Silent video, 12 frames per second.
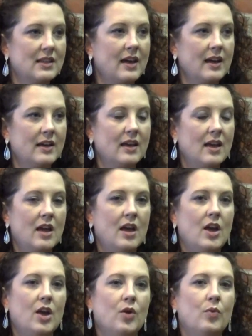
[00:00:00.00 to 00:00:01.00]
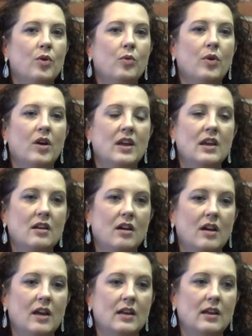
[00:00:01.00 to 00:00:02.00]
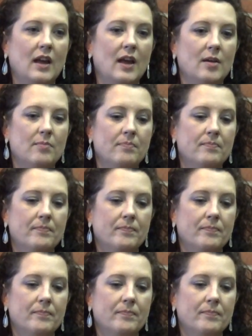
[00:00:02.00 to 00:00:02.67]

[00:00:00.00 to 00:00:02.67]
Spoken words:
like. We're working on